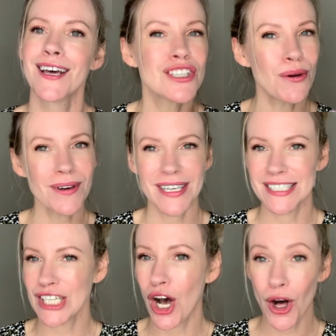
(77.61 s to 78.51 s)
Don't worry,
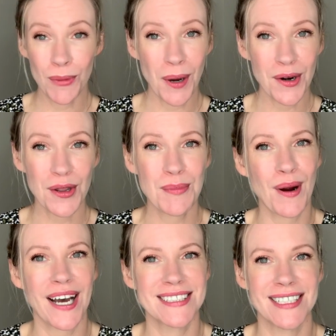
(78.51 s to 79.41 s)
it's all part of the
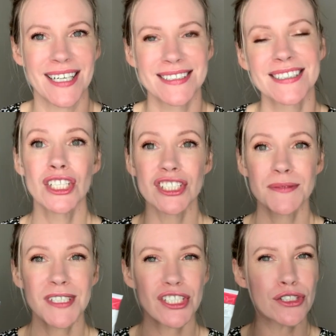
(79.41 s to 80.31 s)
process. Just
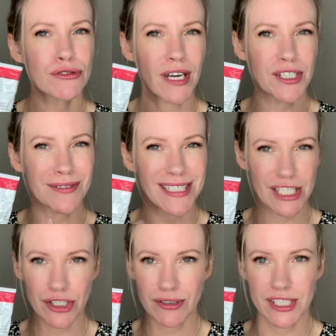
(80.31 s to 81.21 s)
make sure you gradually
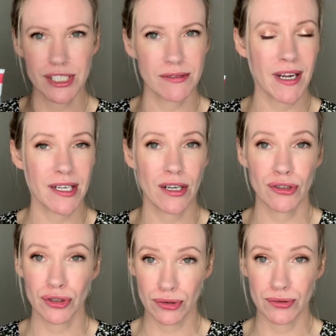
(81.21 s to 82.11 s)
increase your
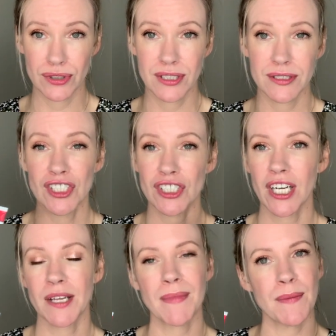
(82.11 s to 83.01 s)
retinol use,
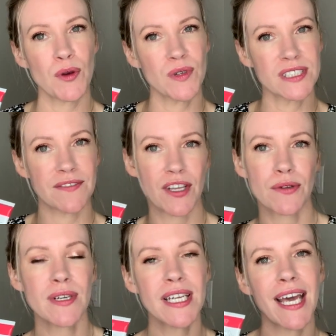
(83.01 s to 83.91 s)
starting maybe once every
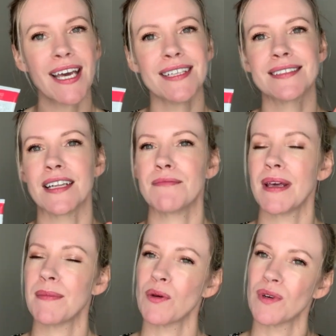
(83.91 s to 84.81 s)
3 days, then
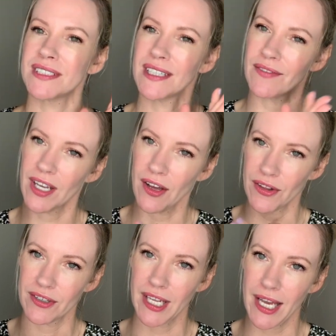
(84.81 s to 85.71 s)
maybe once every
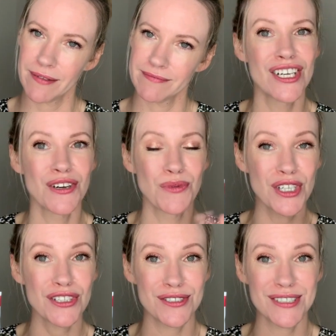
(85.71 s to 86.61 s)
other day. When
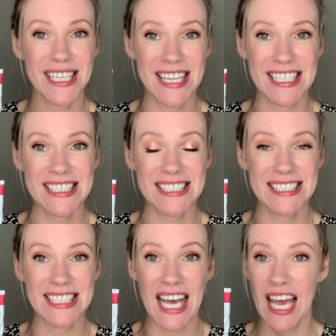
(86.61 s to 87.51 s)
you're using this,
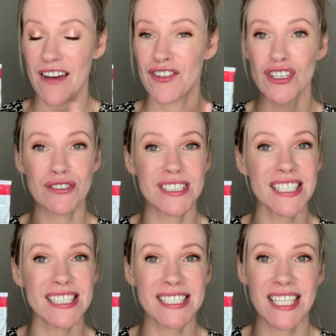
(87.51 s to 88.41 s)
if you're using
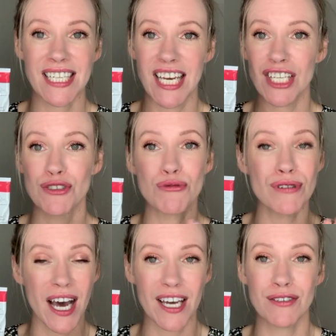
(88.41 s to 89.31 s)
this at night, do
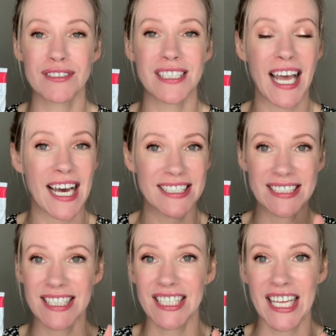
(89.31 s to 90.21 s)
not use an
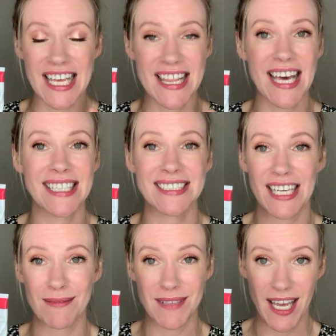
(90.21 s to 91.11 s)
acid in that
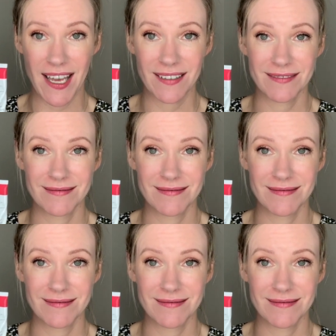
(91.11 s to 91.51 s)
same day.